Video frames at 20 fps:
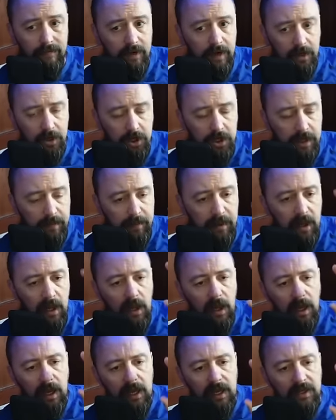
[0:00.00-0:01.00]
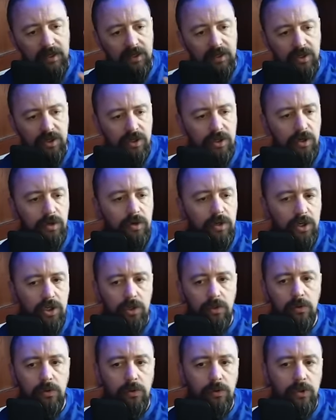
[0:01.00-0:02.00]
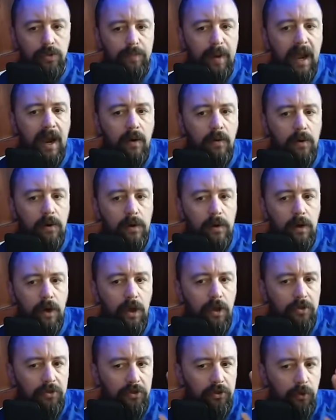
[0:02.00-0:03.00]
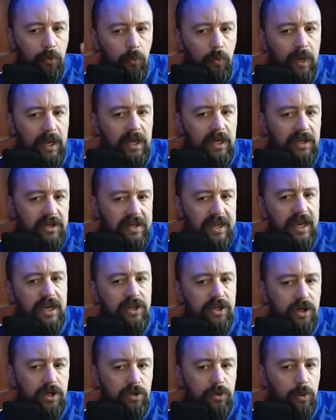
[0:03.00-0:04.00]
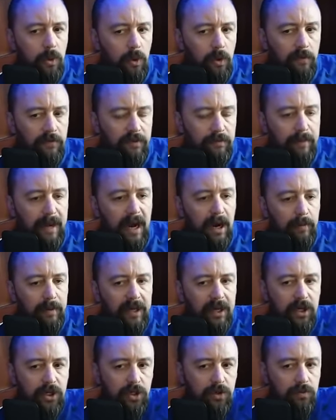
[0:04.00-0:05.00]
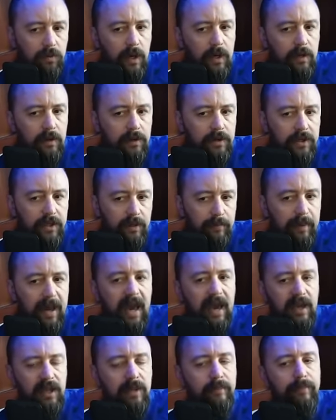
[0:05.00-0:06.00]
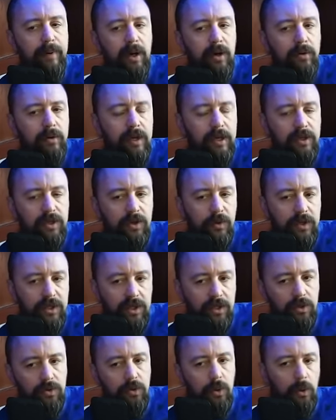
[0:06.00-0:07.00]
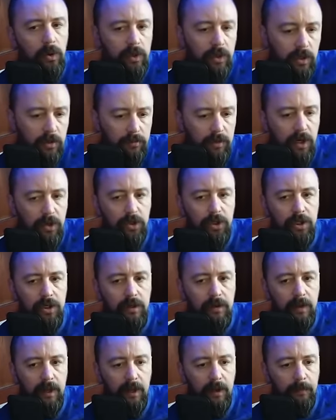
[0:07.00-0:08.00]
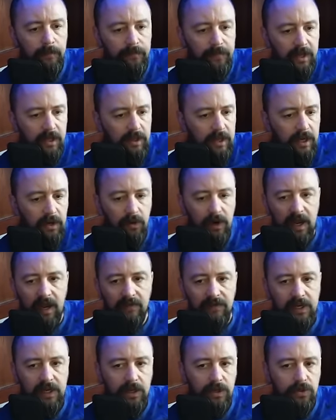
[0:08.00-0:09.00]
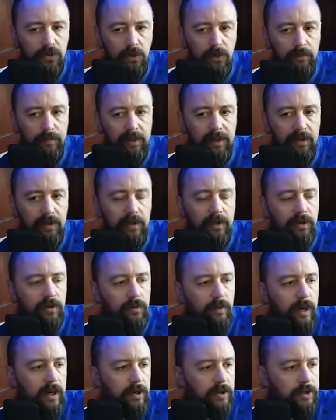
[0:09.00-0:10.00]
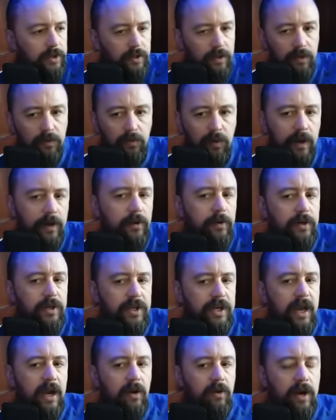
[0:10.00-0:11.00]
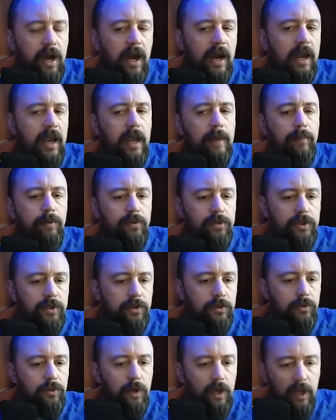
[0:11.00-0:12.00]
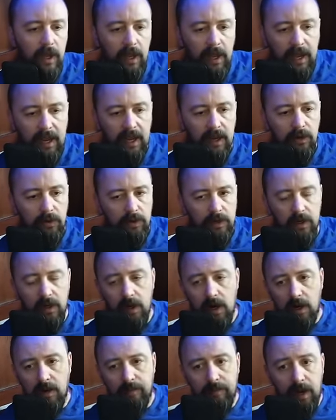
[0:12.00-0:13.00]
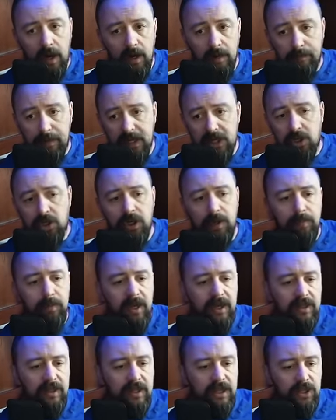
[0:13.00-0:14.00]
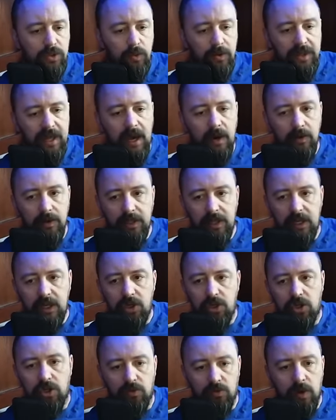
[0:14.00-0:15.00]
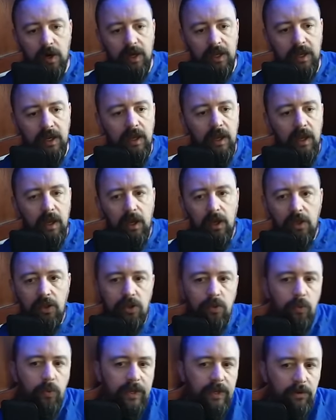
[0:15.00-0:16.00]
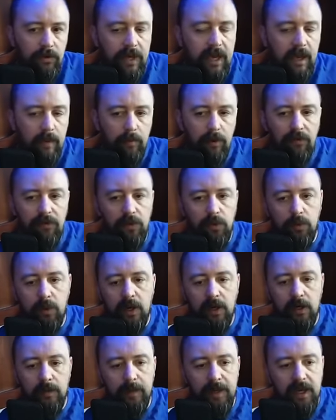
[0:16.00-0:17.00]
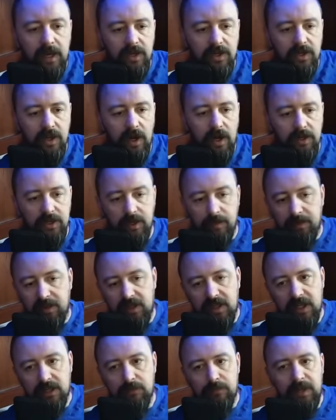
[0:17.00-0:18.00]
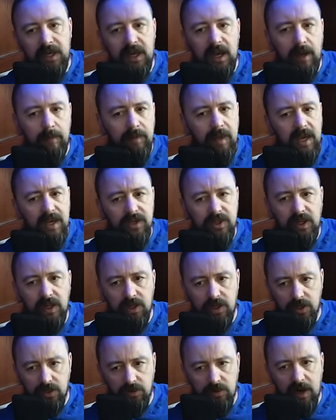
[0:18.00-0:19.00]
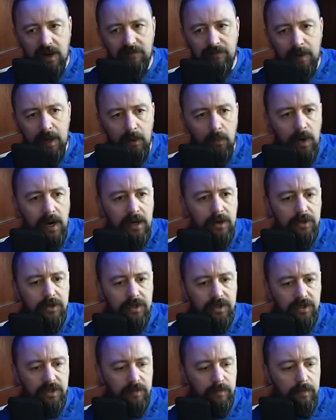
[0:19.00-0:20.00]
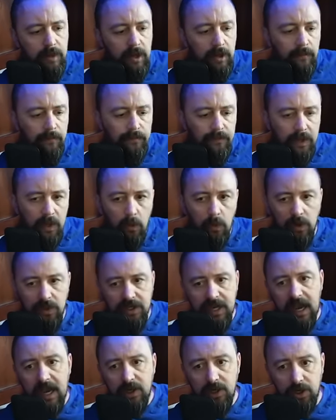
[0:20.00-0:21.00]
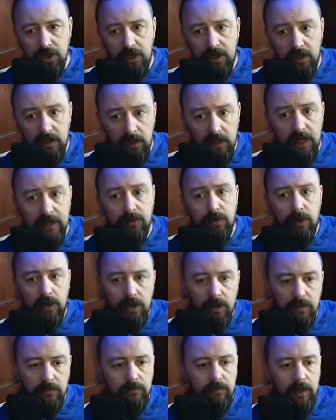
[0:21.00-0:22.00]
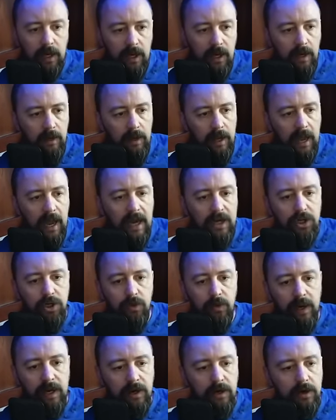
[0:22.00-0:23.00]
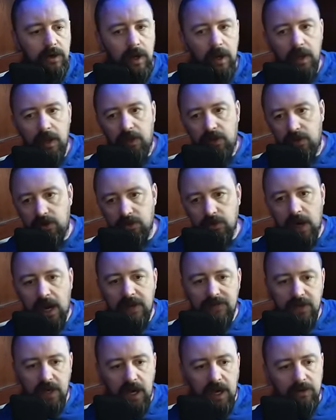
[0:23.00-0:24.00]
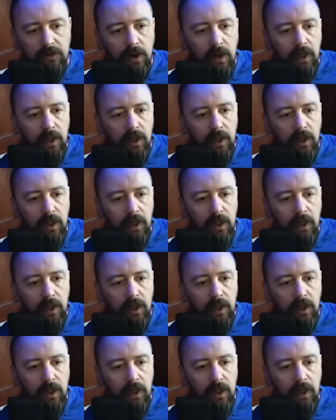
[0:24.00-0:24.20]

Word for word: a ship, is as soon as you lose power, the wind takes control of the bow because your rudder is at the back of the boat, and so it's controlling your motion they don't have any controllability of their rudder, so their rudder is now not able to handle it. And on a on a big ship like this, without the engine running, the wheel can't move the rudder because on something this big, I'm guessing it's a drive-by-wire system where it's actually an electric uh, actuator that drives a hydraulic